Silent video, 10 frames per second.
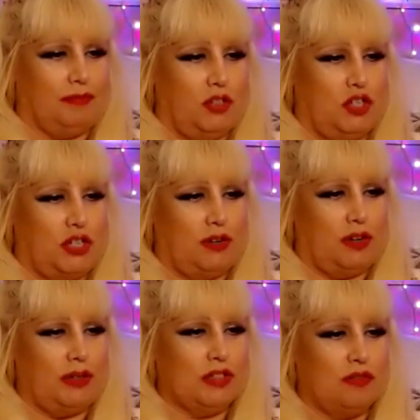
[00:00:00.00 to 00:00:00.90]
You don't
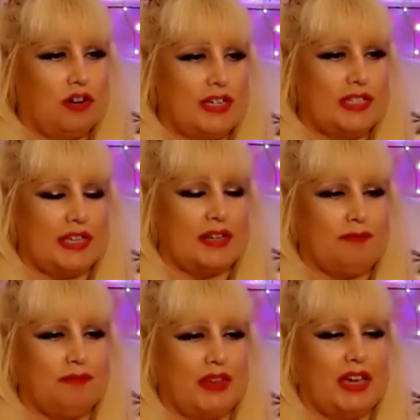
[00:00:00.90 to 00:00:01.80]
know his
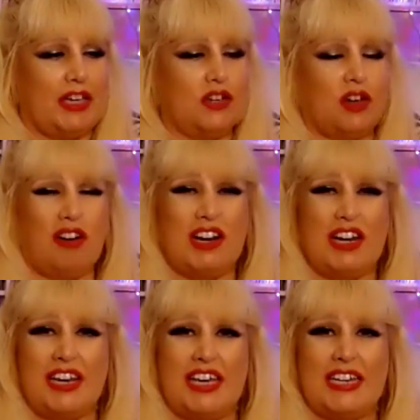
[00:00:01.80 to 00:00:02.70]
rising. Yeah, you
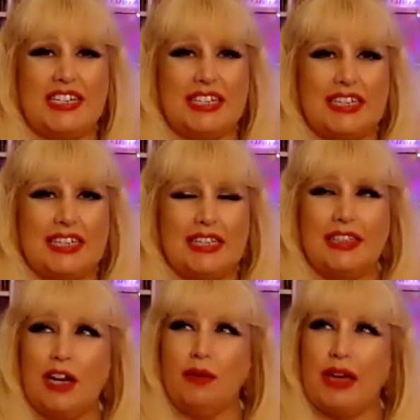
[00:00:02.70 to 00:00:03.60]
kind of need
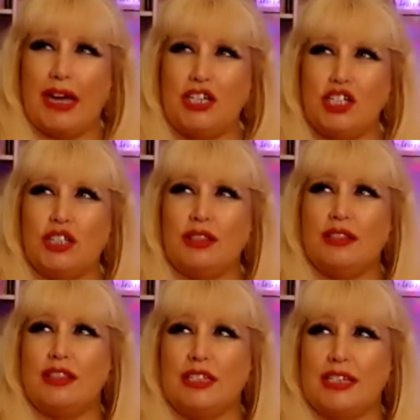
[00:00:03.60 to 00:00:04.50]
the
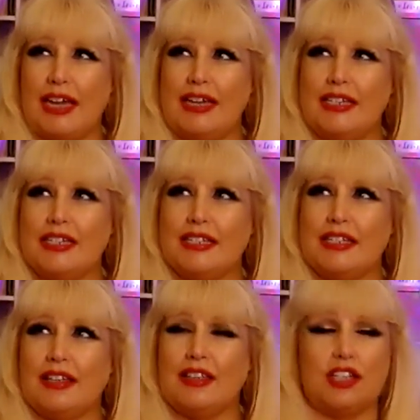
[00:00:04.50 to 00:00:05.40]
location, the date,
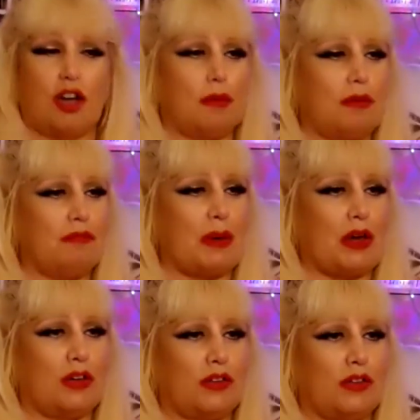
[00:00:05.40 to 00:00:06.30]
and the time of
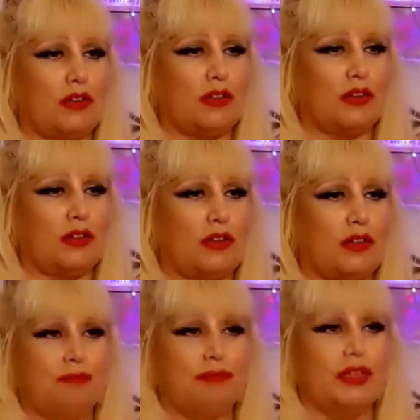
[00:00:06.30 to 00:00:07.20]
birth, don't you?
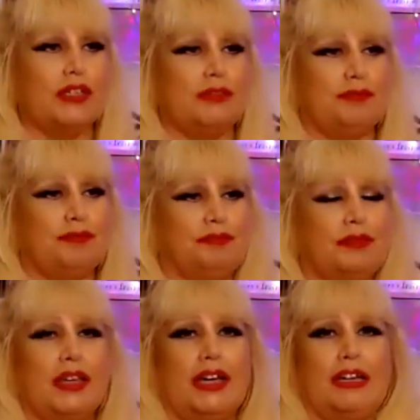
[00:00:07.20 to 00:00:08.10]

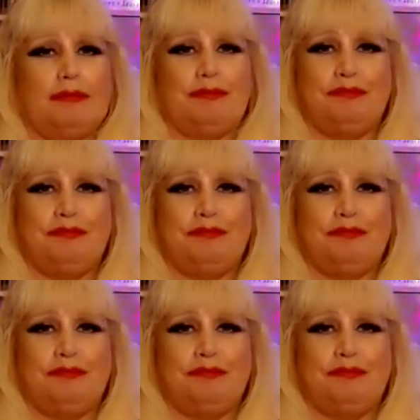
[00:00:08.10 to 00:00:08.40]
Yeah.